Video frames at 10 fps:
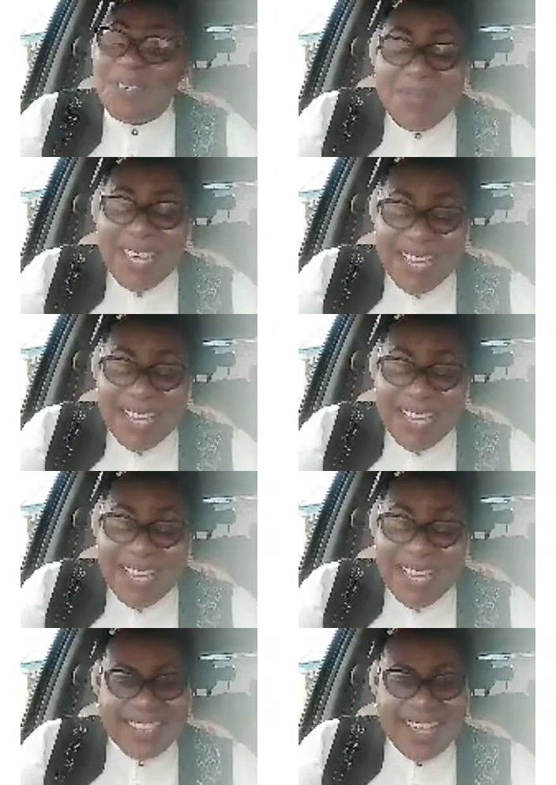Please
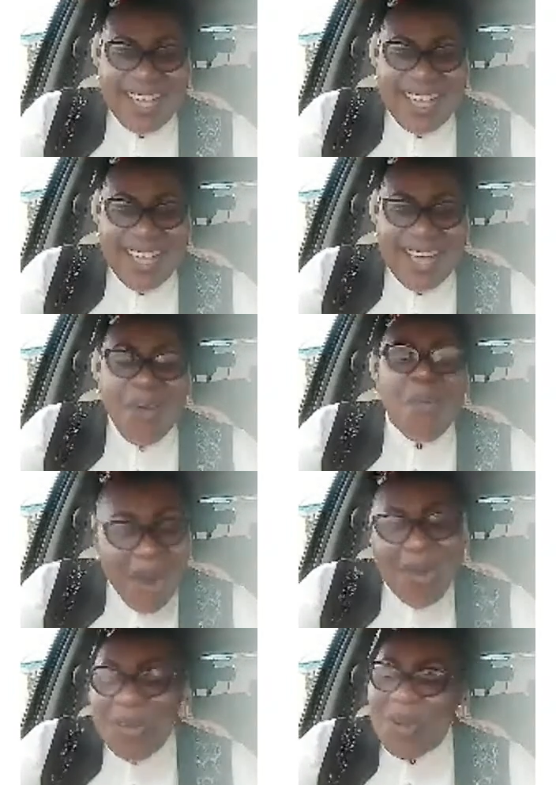
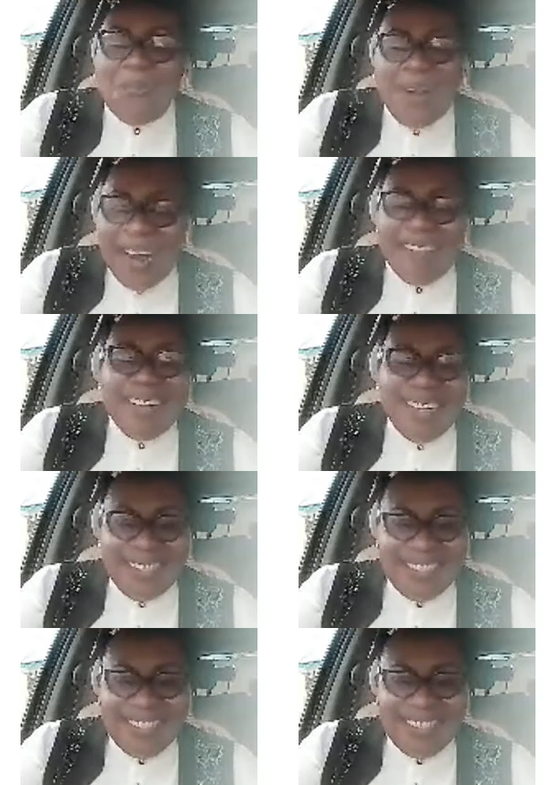work on your
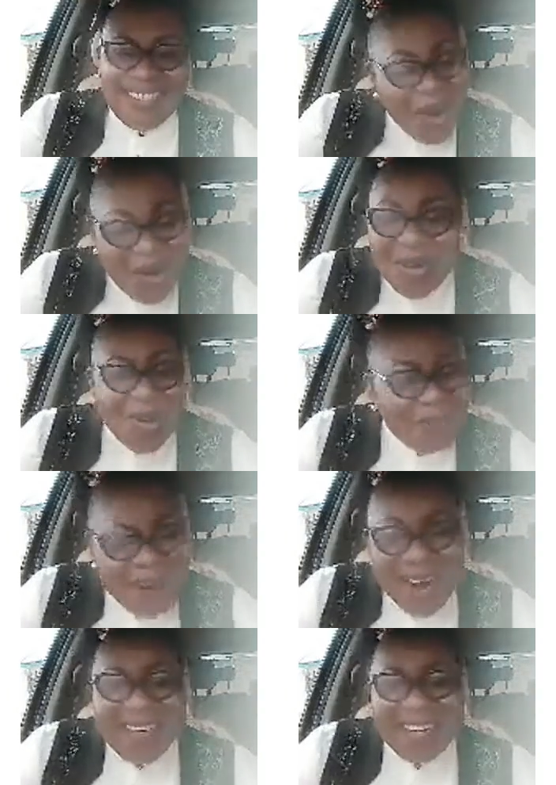marriage. Work on your
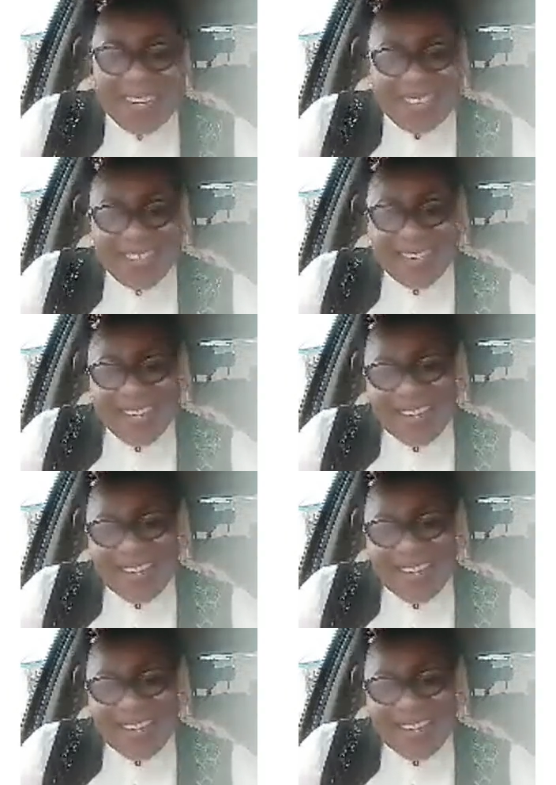marriage.